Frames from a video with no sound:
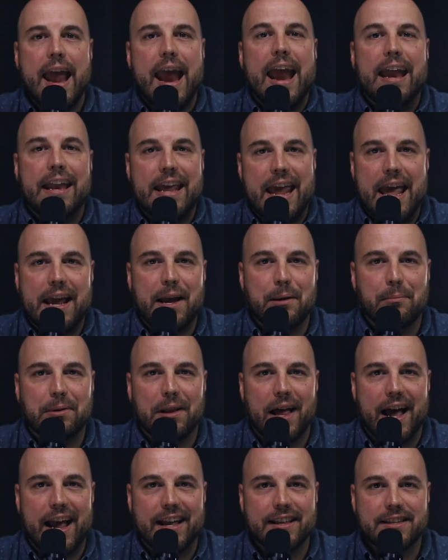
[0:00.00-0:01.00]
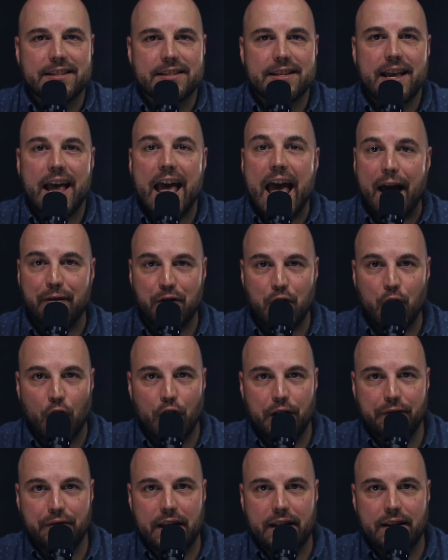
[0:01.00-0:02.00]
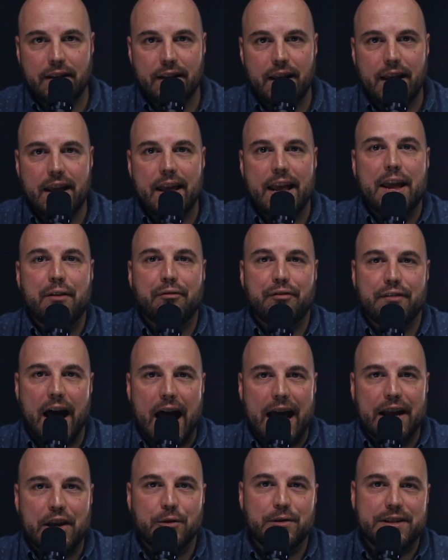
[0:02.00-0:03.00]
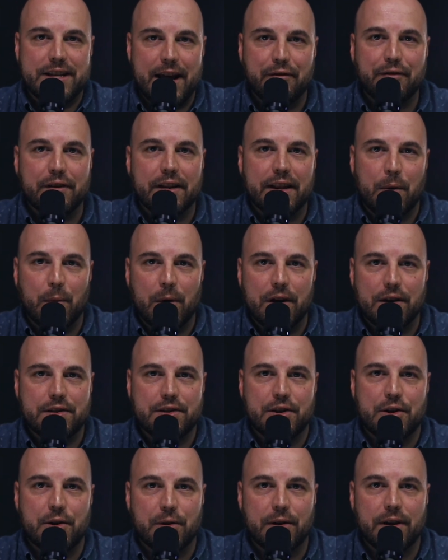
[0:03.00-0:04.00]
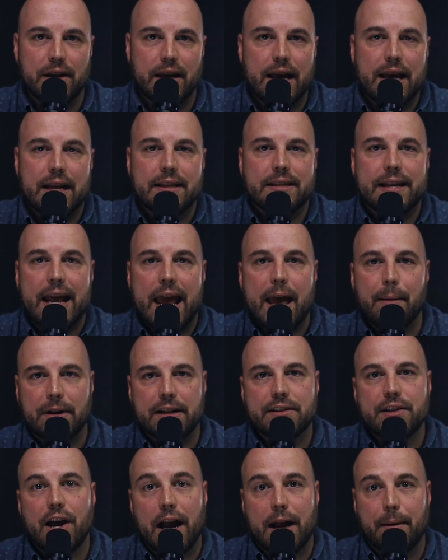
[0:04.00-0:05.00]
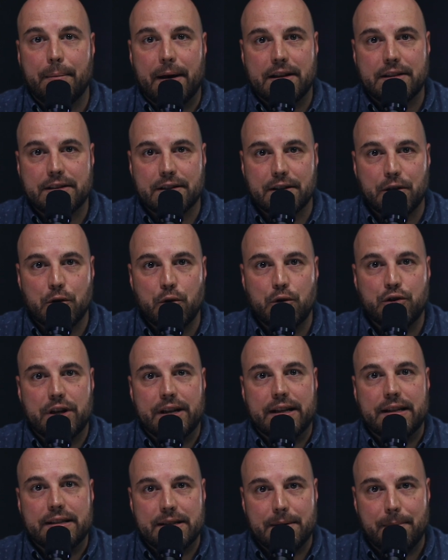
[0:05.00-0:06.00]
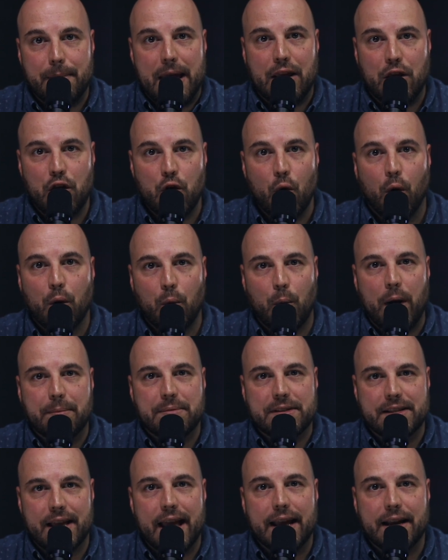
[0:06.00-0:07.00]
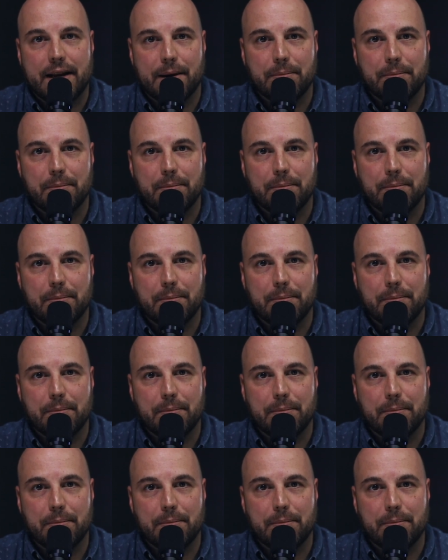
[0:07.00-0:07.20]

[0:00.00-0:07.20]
ADA compliance. Have you heard of it? If not, you definitely will soon. Today, I'm going to talk about a solution to make your website